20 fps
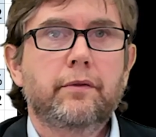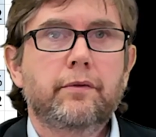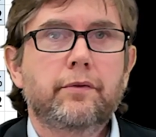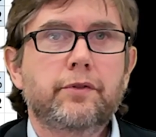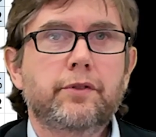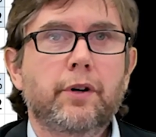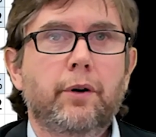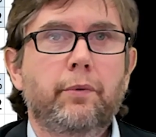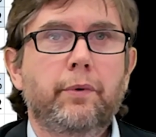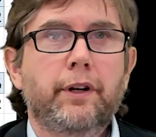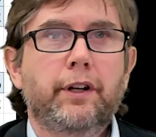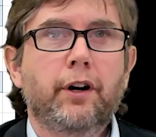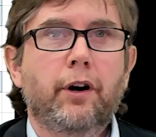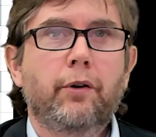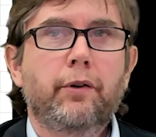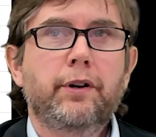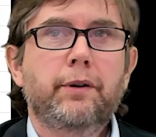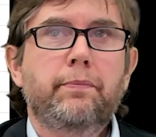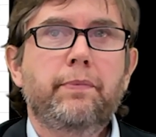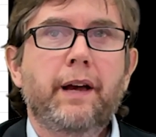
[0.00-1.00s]
So we
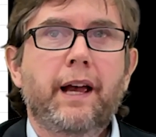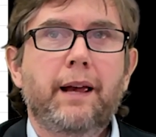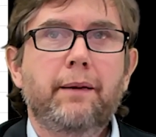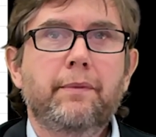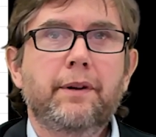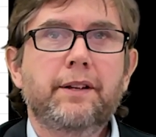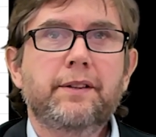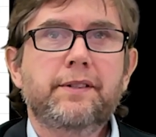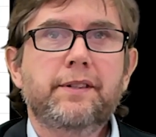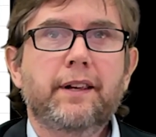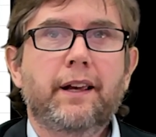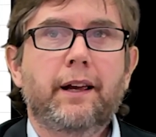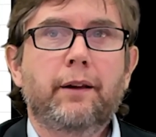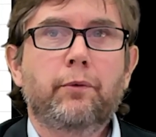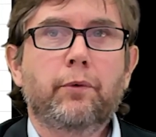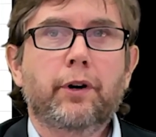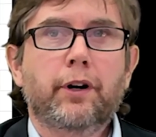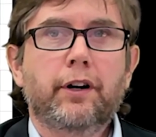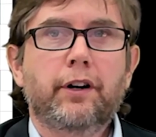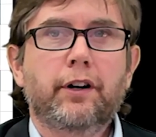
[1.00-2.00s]
go into payments and
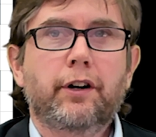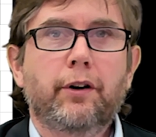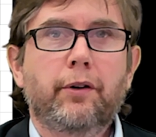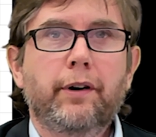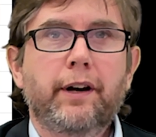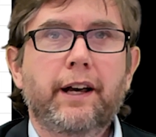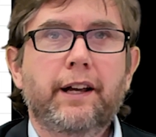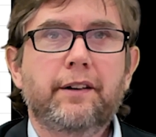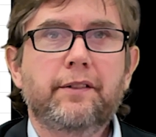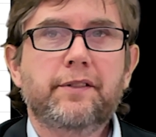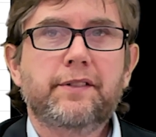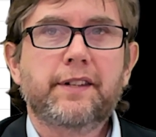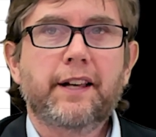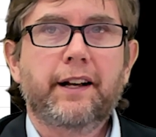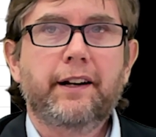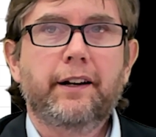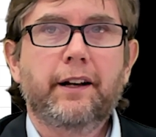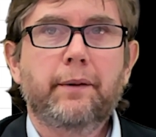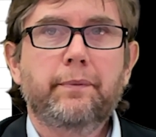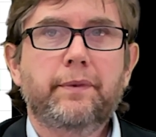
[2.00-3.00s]
we're going to go ahead and
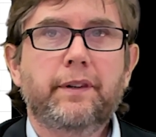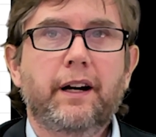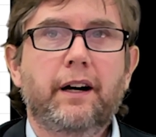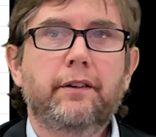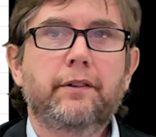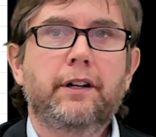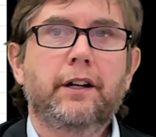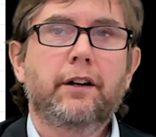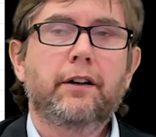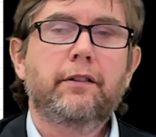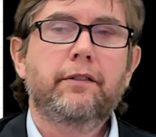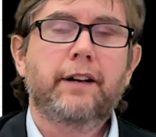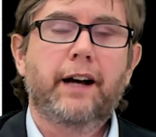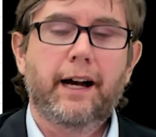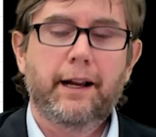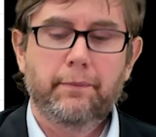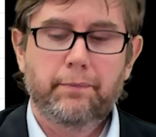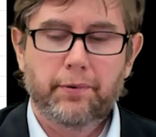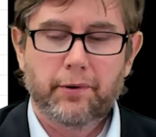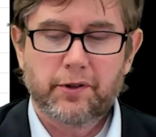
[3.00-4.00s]
set it up down here,
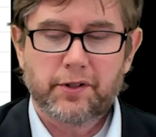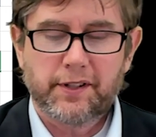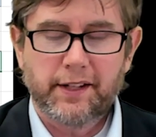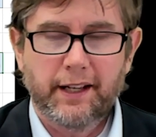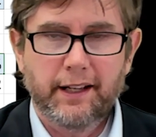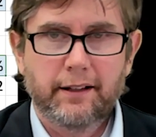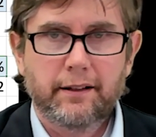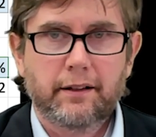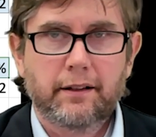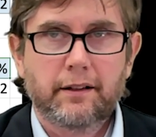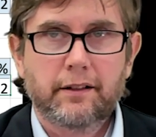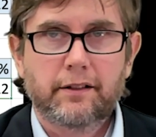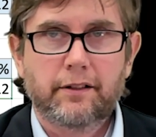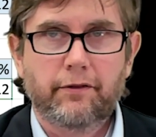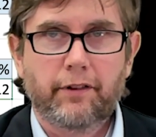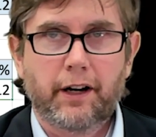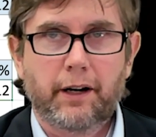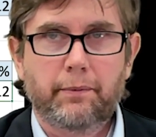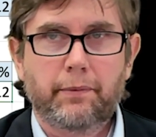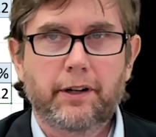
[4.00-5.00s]
9%
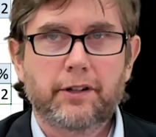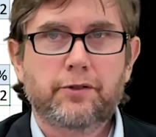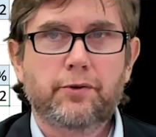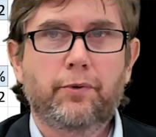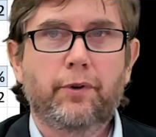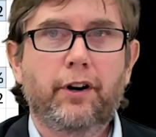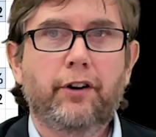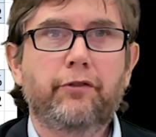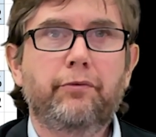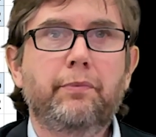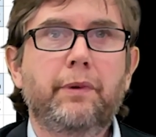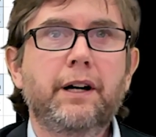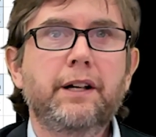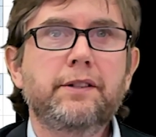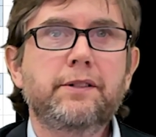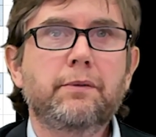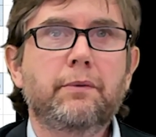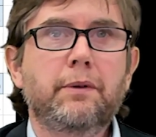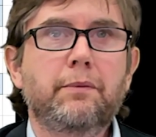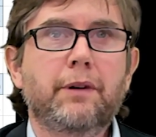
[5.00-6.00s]
divided by 12
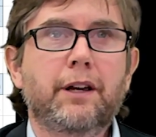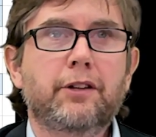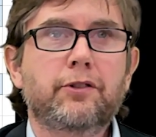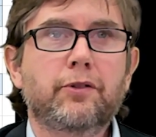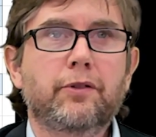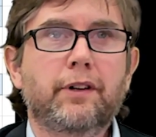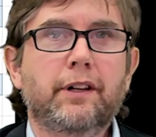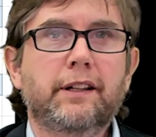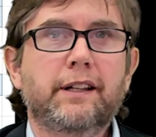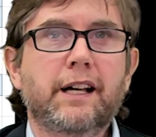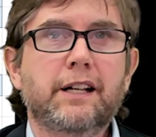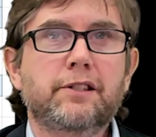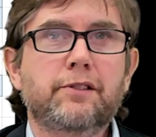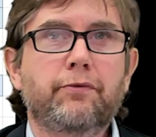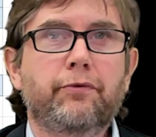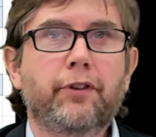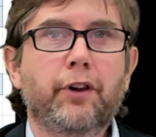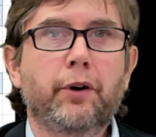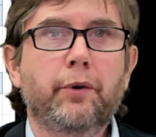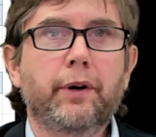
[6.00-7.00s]
months, and we make sure that that's
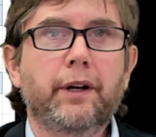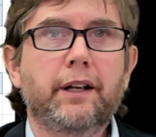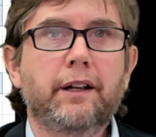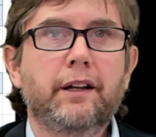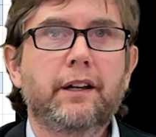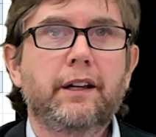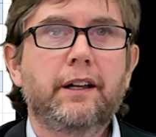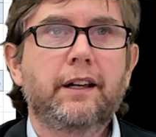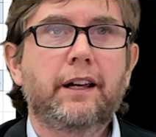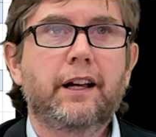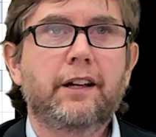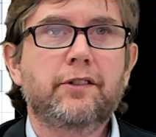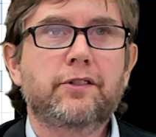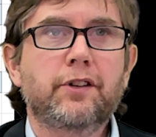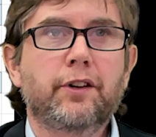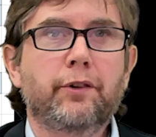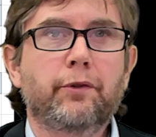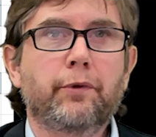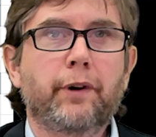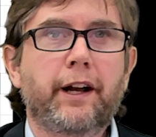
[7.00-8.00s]
flowing
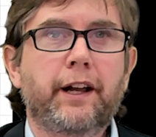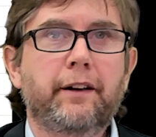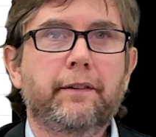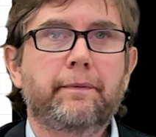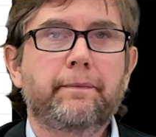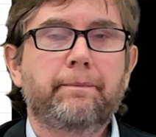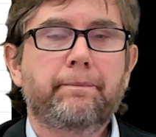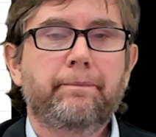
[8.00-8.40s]
into the rate.